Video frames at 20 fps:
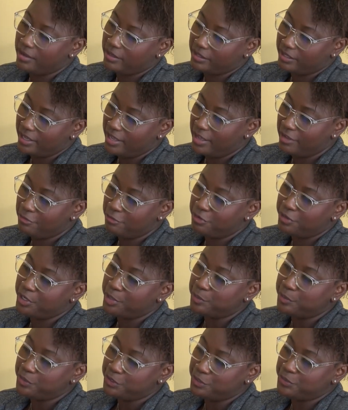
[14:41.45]
Like every
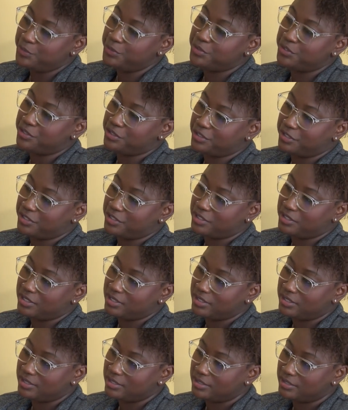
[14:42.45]

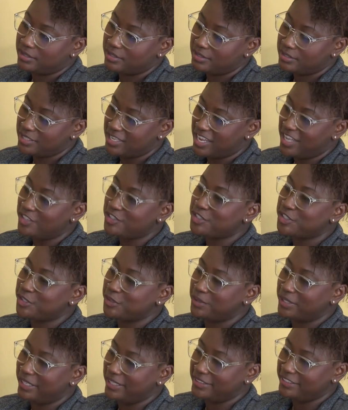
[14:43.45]
abuser tells
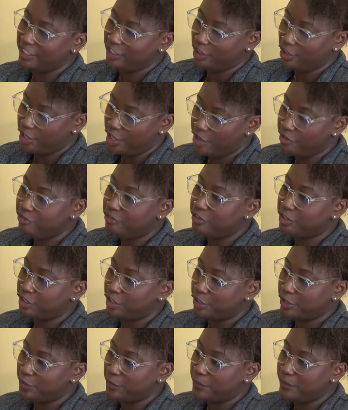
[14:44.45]
you like they love
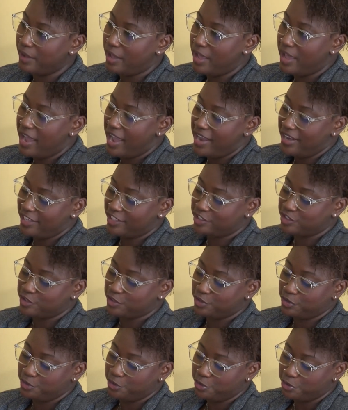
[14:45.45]
you, and as
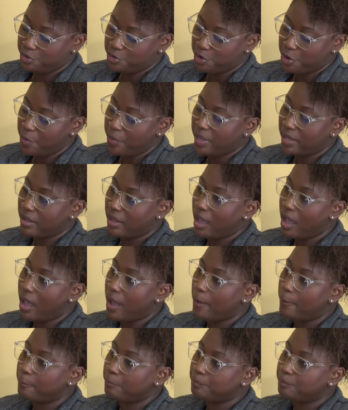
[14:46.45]
you growing
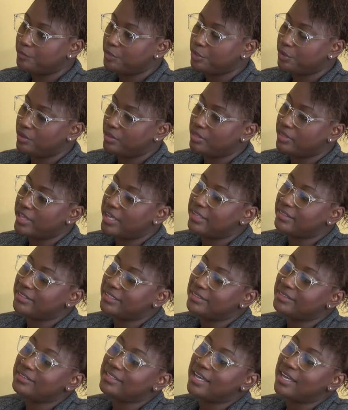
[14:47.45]
up, you think that